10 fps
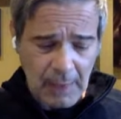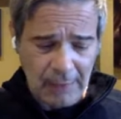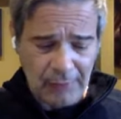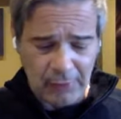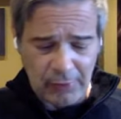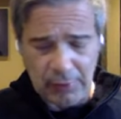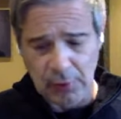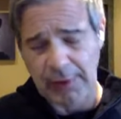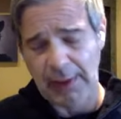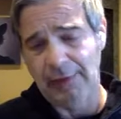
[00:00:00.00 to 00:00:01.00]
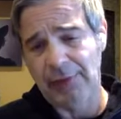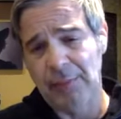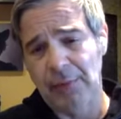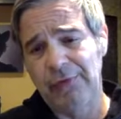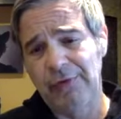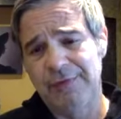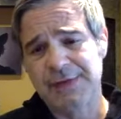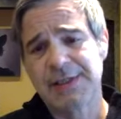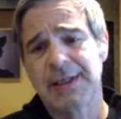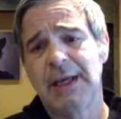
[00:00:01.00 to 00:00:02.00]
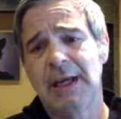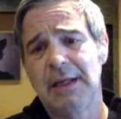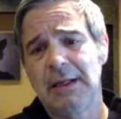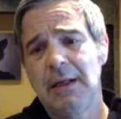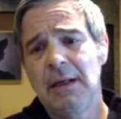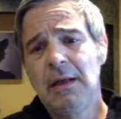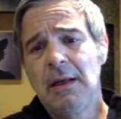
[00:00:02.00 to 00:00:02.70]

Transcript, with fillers: And so you're looking at the most sophisticated,